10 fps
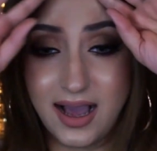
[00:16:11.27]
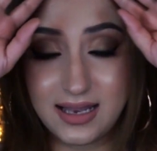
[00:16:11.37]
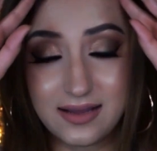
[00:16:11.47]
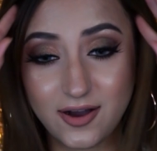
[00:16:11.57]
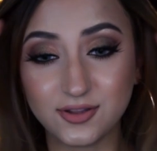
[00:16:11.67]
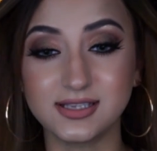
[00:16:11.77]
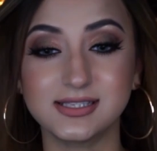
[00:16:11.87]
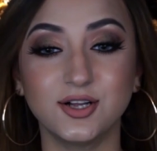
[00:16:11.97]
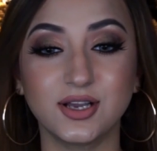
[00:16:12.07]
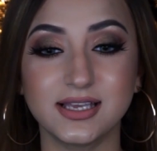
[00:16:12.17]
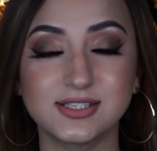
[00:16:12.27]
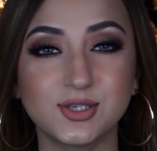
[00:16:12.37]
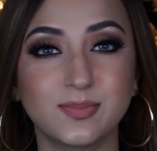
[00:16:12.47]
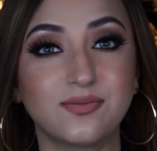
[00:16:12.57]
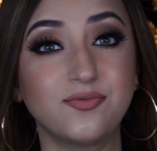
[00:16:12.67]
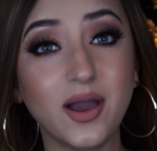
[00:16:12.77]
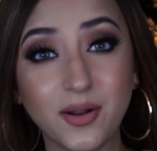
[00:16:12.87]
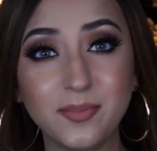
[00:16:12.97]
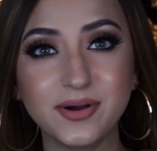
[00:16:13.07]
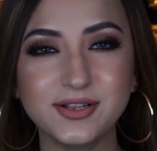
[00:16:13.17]
I love how this look is super
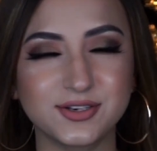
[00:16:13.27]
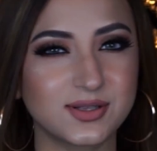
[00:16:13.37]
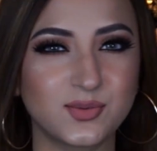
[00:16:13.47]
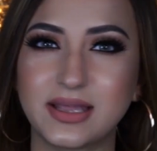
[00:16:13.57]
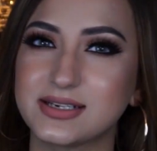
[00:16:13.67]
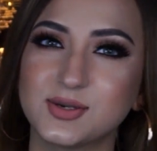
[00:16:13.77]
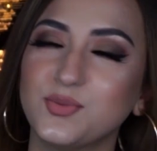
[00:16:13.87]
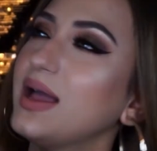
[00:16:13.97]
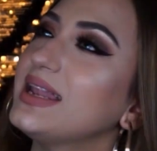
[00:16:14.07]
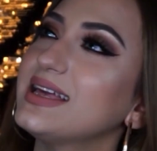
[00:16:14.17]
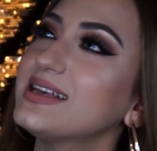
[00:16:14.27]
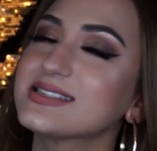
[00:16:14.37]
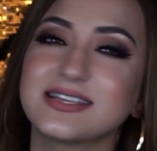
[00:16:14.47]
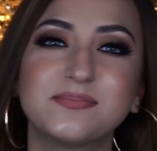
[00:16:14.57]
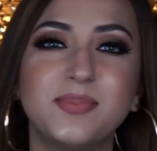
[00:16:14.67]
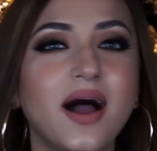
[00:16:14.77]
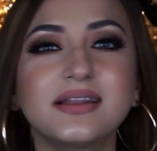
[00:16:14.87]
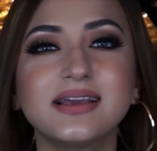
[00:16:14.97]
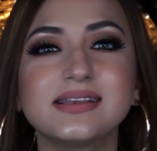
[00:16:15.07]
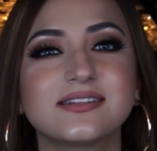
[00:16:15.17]
wearable. You can wear it to weddings and
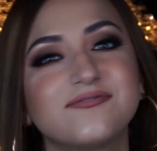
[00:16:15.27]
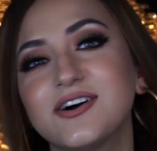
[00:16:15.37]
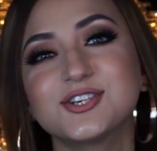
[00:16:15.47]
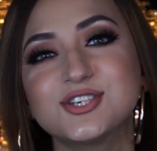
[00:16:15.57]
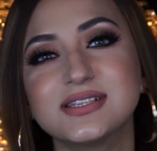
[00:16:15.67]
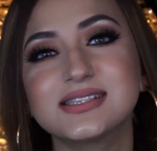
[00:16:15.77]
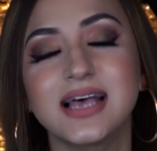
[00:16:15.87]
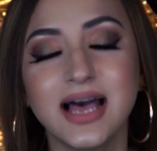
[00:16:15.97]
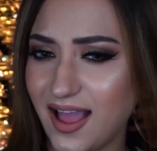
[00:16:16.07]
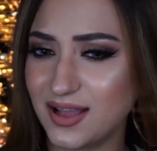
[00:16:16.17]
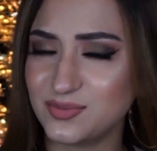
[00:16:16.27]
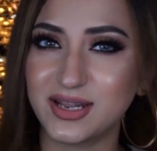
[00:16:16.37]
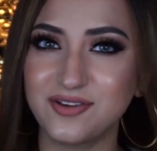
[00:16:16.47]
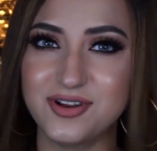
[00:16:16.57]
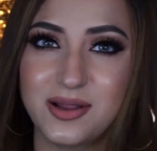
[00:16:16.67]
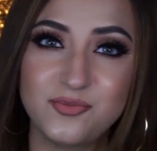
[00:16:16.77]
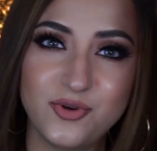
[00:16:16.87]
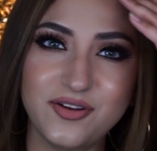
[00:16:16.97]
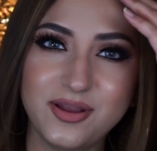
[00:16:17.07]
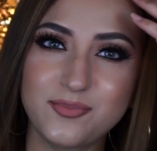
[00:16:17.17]
parties and functions. And whenever I'm
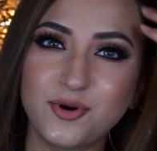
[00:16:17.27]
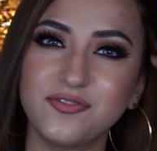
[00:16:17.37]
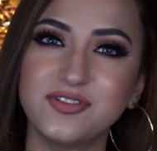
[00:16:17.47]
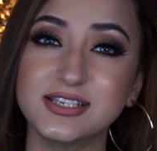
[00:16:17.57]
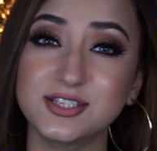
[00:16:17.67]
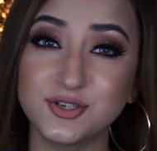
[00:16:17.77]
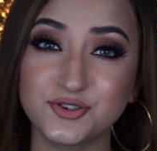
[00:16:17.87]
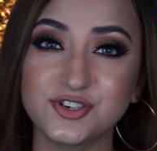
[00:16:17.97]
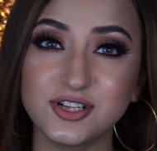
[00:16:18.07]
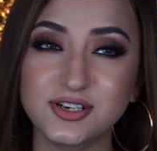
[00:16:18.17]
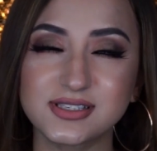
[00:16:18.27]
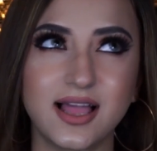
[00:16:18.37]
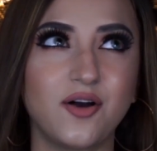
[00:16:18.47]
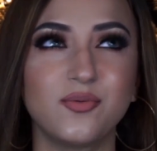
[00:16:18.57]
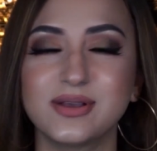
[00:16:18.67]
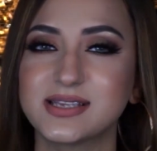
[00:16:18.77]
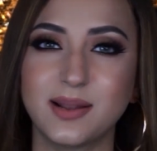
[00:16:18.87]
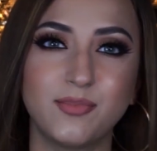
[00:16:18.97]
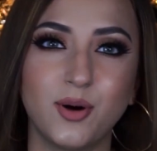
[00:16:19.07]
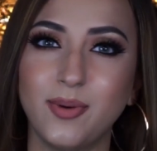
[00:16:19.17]
wearing more of these neutral looks, I always
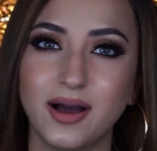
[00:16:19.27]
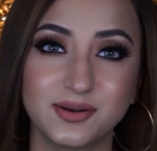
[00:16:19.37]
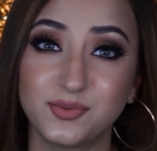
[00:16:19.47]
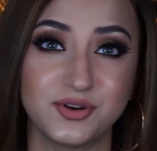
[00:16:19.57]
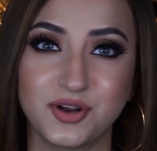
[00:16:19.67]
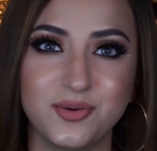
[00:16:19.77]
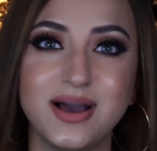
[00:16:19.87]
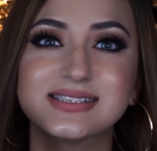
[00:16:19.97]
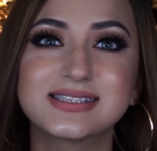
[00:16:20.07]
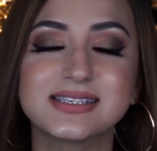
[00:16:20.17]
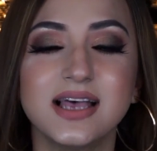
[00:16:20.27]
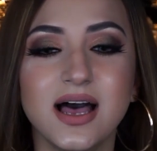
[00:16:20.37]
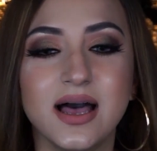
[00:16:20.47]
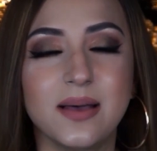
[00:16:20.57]
get bombarded with requests.